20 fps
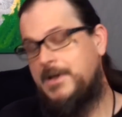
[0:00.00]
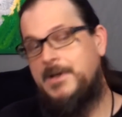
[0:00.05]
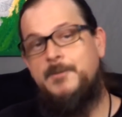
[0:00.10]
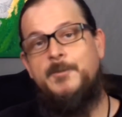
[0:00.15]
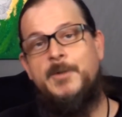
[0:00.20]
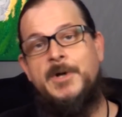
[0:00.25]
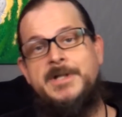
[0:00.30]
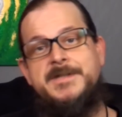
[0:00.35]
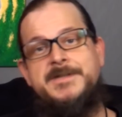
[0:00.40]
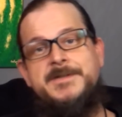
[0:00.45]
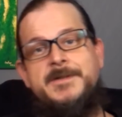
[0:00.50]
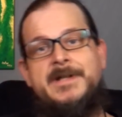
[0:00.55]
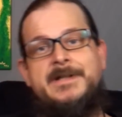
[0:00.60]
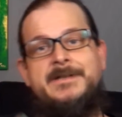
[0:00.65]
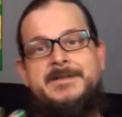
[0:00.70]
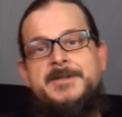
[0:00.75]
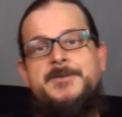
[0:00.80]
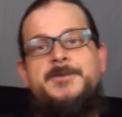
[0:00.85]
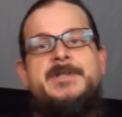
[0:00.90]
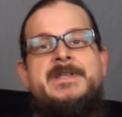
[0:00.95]
But so like
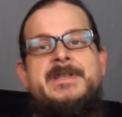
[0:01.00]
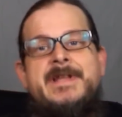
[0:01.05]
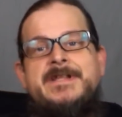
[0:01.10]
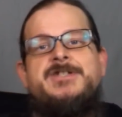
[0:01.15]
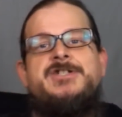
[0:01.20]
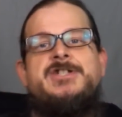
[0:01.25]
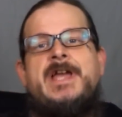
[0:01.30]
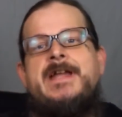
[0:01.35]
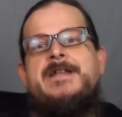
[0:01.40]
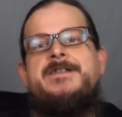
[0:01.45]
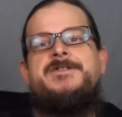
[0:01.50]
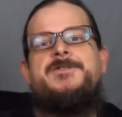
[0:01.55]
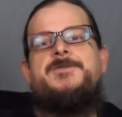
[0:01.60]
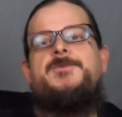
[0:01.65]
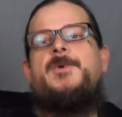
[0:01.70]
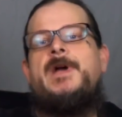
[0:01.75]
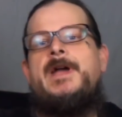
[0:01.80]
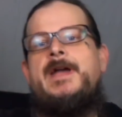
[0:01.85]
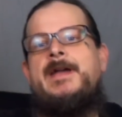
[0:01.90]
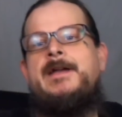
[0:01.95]
literally that changed the
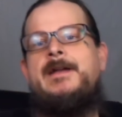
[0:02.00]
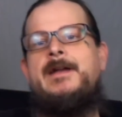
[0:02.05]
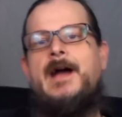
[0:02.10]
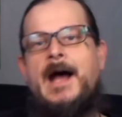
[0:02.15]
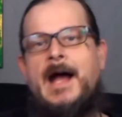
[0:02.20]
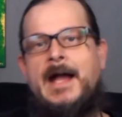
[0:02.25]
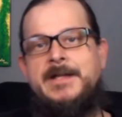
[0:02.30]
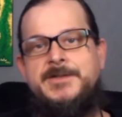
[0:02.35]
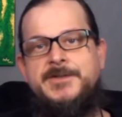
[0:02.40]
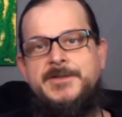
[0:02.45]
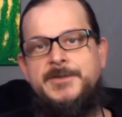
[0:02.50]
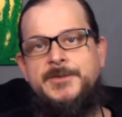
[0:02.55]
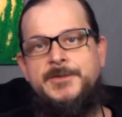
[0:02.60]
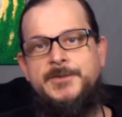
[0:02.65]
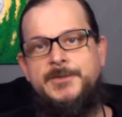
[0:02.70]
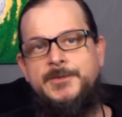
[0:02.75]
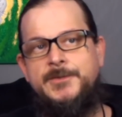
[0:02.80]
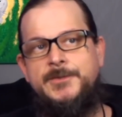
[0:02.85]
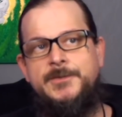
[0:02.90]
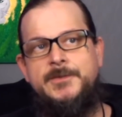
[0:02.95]
way I
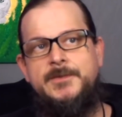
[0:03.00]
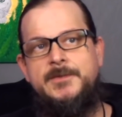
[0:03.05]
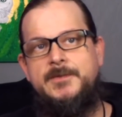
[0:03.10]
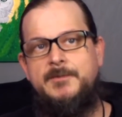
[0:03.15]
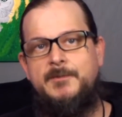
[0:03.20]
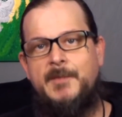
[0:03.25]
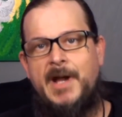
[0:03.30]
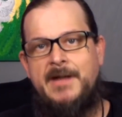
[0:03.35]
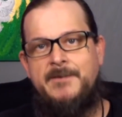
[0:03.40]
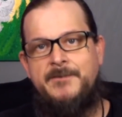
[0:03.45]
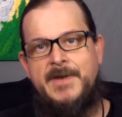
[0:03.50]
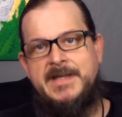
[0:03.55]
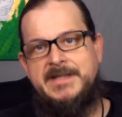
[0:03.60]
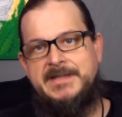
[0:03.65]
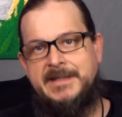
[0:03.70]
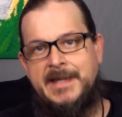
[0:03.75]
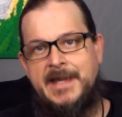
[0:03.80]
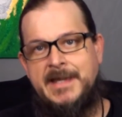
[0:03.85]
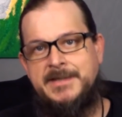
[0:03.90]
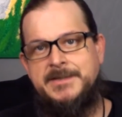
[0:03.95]
do my
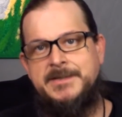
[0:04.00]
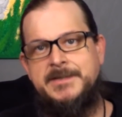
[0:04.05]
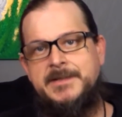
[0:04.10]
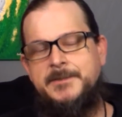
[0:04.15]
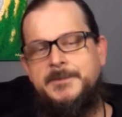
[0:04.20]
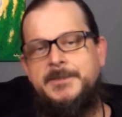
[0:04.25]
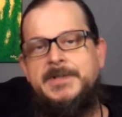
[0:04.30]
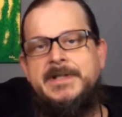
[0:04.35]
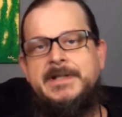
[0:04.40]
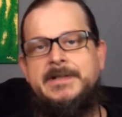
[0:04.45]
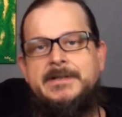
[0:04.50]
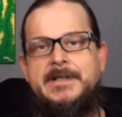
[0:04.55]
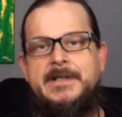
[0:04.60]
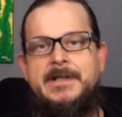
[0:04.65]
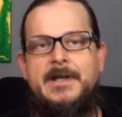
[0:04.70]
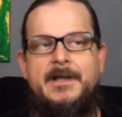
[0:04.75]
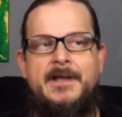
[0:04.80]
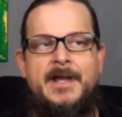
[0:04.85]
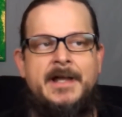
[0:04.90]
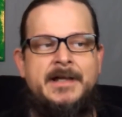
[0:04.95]
investigations
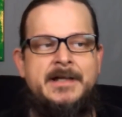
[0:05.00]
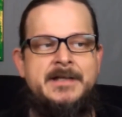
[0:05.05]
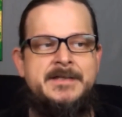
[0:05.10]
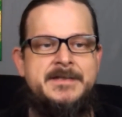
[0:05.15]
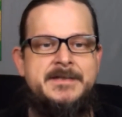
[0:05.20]
completely. Like